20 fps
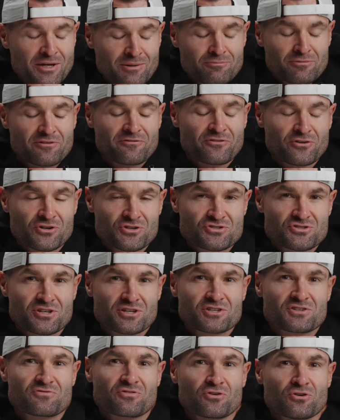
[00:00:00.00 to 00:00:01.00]
But first
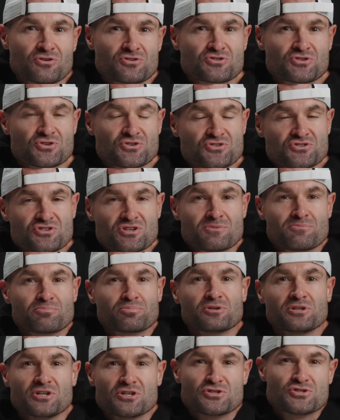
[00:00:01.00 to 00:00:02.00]
things first, just
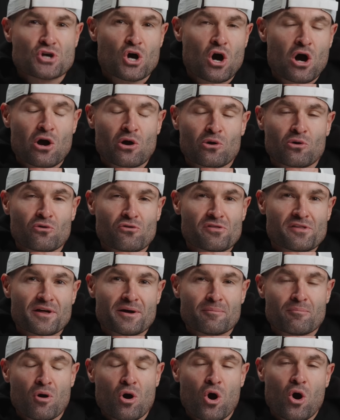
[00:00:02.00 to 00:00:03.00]
simply toggle
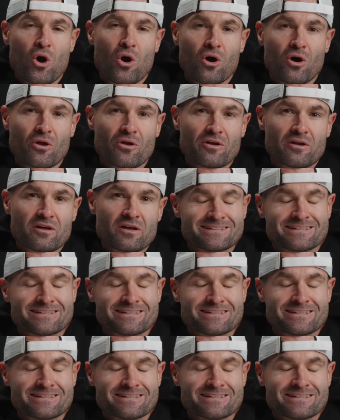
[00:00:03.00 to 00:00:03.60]
them on.